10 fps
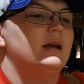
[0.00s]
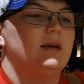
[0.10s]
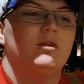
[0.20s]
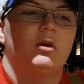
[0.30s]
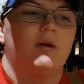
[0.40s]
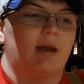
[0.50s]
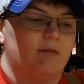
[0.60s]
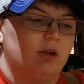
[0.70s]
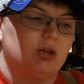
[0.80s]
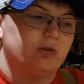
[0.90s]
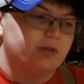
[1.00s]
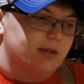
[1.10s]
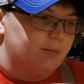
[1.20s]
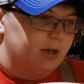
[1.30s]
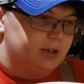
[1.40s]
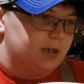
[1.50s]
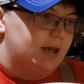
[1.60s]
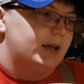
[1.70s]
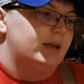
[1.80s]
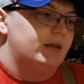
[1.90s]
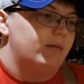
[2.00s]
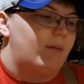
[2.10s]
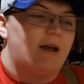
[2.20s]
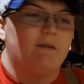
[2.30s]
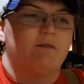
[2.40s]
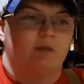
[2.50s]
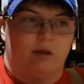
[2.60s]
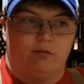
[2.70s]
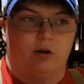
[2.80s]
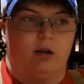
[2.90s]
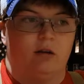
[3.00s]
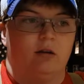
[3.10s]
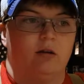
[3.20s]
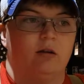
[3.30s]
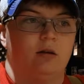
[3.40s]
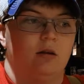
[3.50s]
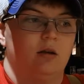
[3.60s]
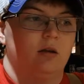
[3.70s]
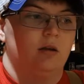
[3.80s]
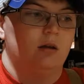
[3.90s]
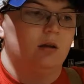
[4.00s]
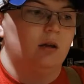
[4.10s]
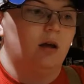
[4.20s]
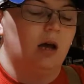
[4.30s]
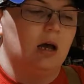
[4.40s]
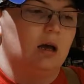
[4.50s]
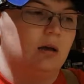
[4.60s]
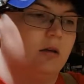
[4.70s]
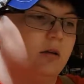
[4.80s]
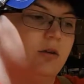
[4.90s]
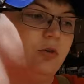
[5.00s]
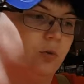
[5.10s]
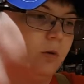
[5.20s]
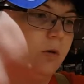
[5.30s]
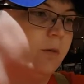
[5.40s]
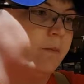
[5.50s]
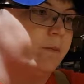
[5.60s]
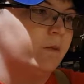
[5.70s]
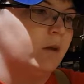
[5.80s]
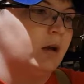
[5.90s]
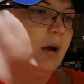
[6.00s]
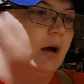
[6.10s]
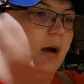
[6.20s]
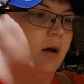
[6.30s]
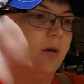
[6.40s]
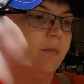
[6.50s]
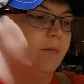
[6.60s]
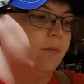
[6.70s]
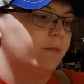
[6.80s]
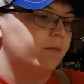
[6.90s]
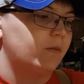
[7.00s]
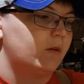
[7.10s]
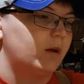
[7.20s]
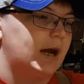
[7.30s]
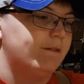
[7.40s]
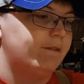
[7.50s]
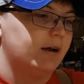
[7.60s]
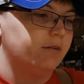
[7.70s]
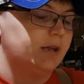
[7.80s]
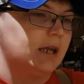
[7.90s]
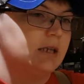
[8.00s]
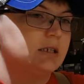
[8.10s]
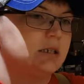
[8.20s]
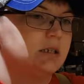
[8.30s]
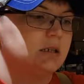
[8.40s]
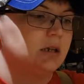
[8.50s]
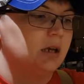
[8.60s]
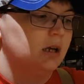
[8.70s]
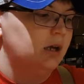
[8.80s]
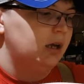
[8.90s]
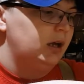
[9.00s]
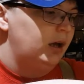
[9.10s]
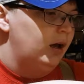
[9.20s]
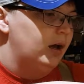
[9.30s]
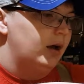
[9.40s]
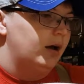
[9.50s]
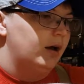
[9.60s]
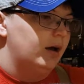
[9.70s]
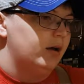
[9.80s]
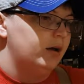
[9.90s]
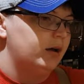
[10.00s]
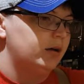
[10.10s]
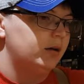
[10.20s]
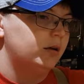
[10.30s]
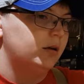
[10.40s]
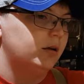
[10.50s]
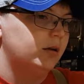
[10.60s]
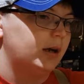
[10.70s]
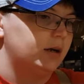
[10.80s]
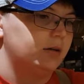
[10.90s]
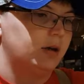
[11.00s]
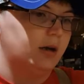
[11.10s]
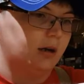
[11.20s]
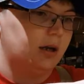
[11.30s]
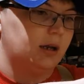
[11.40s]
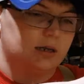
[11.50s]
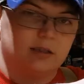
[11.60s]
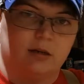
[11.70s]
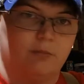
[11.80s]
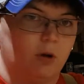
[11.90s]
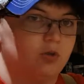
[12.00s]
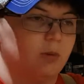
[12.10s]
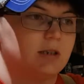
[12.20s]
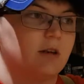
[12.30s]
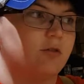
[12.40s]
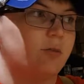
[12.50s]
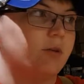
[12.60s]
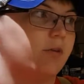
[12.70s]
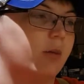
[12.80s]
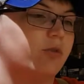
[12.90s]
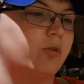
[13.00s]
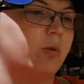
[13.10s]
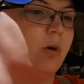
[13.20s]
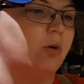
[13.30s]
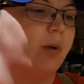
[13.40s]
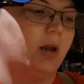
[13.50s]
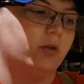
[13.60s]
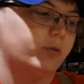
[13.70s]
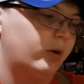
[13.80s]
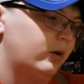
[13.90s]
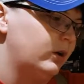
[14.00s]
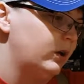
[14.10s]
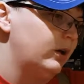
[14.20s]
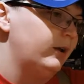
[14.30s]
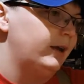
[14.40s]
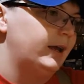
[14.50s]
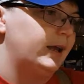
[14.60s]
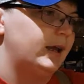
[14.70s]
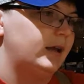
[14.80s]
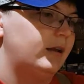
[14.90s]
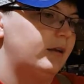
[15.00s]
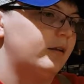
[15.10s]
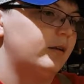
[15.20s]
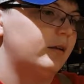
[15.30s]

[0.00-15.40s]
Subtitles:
even though I haven't used it much yet, my favorite tool. I found this, again, like I said, most of my stuff comes from a local peddler's mall, and